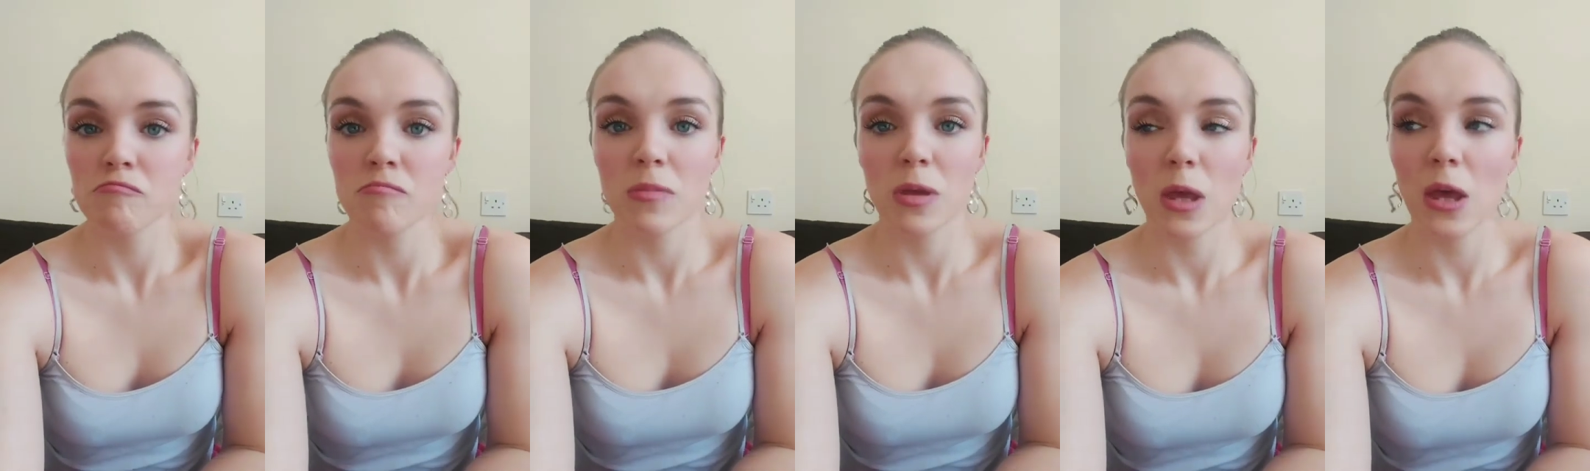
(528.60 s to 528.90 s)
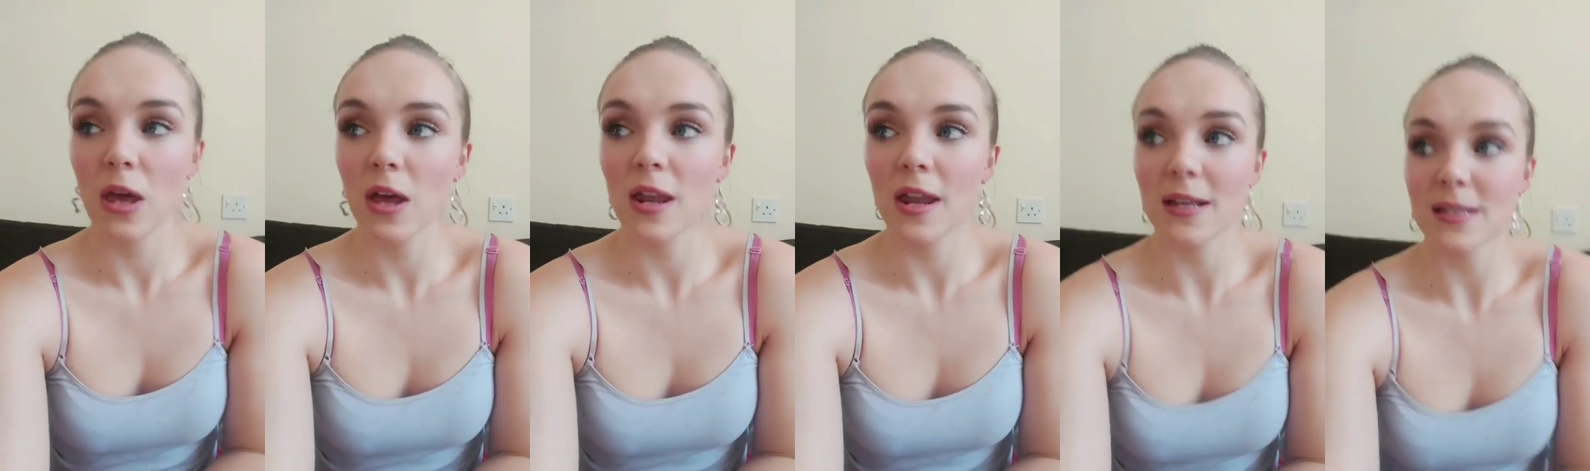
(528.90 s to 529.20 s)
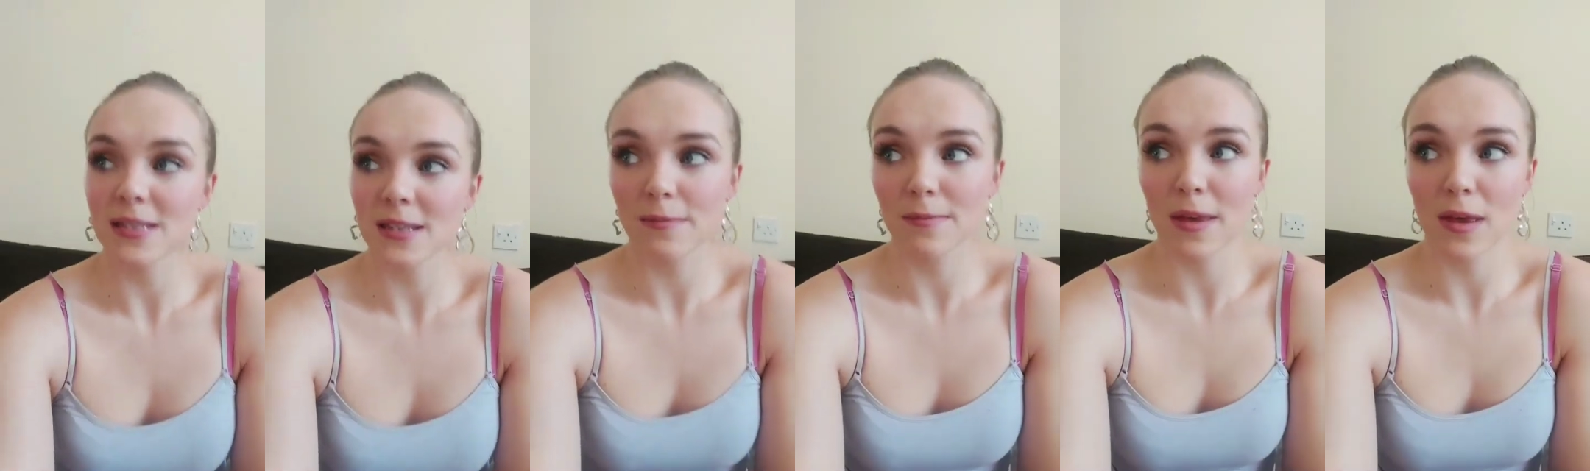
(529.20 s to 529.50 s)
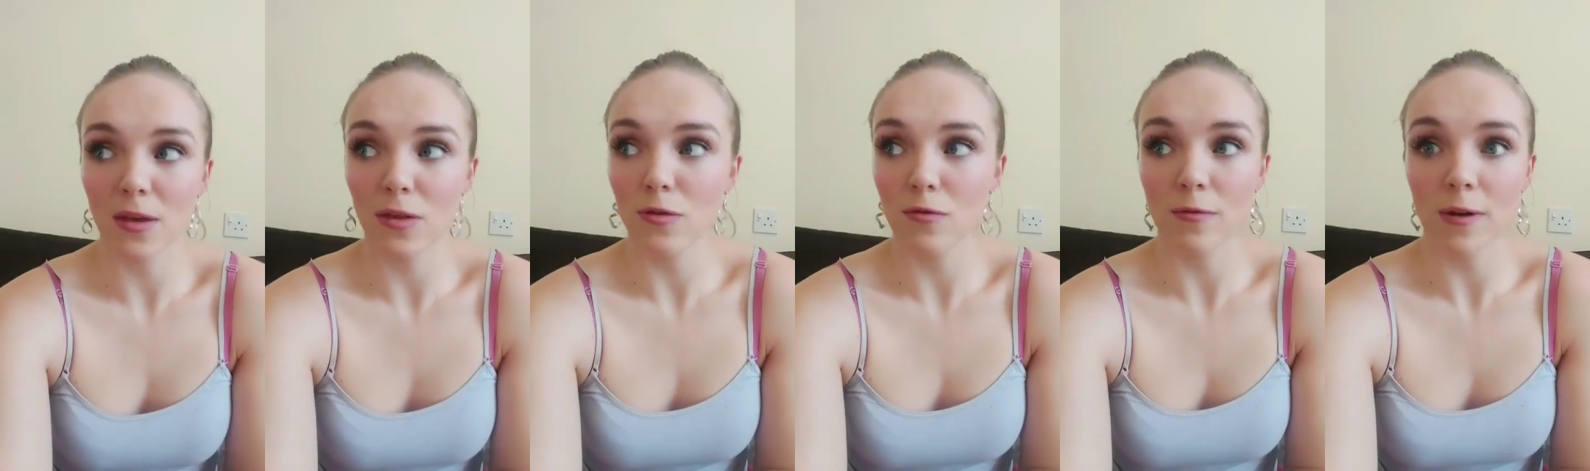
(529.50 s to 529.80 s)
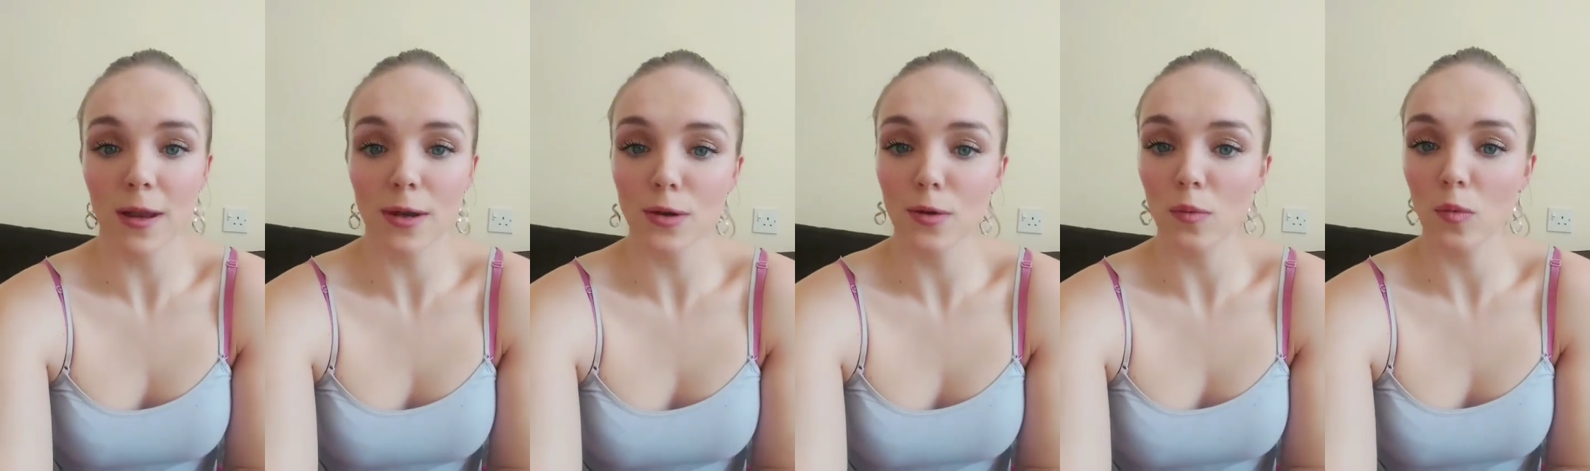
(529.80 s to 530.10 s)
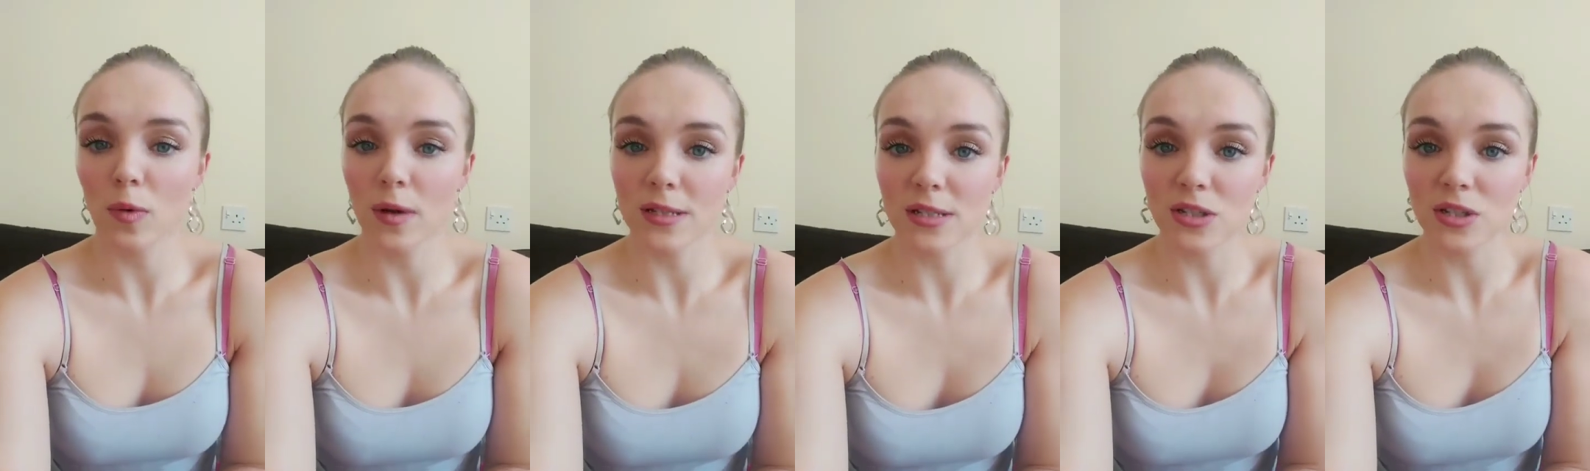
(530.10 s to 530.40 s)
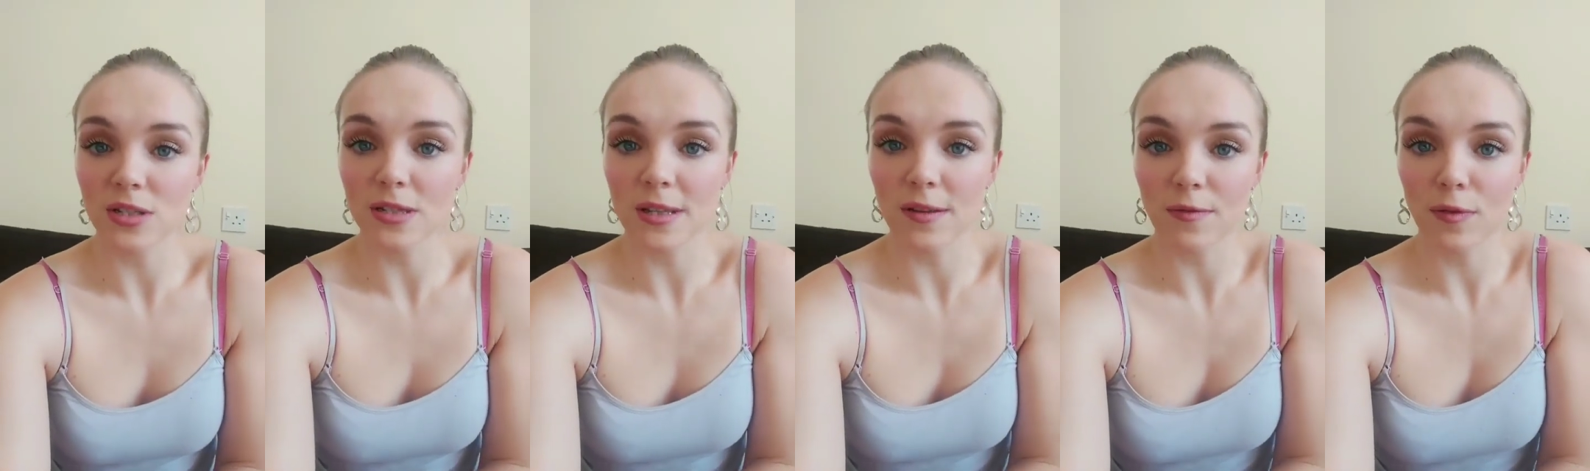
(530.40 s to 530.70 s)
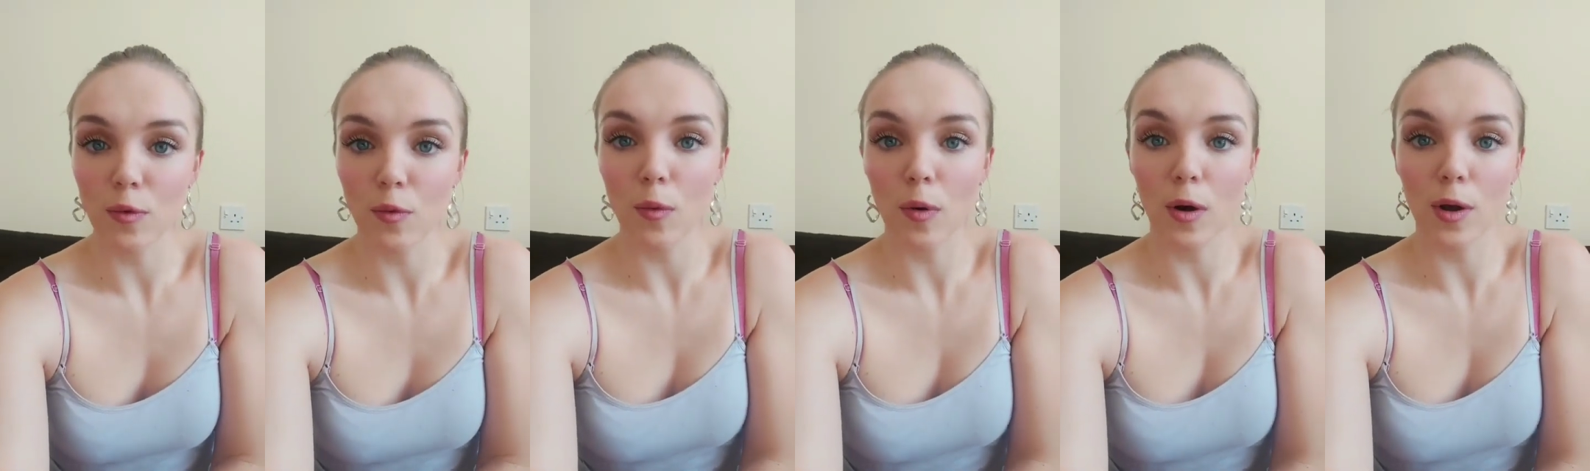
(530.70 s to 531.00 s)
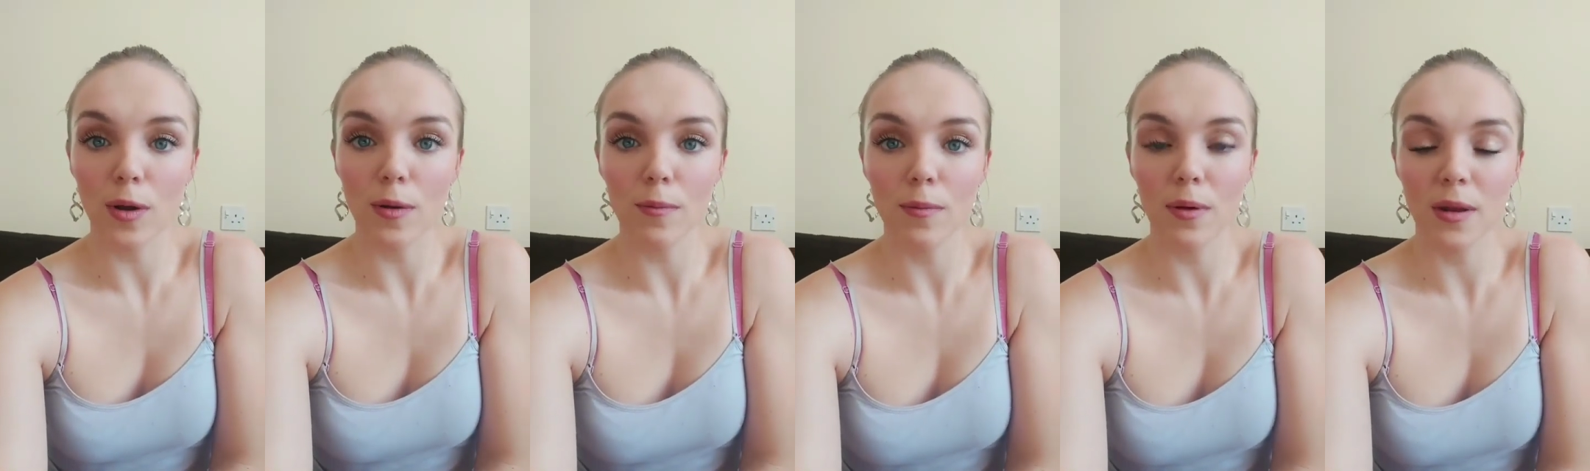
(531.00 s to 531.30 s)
You can ask me other random questions if you want,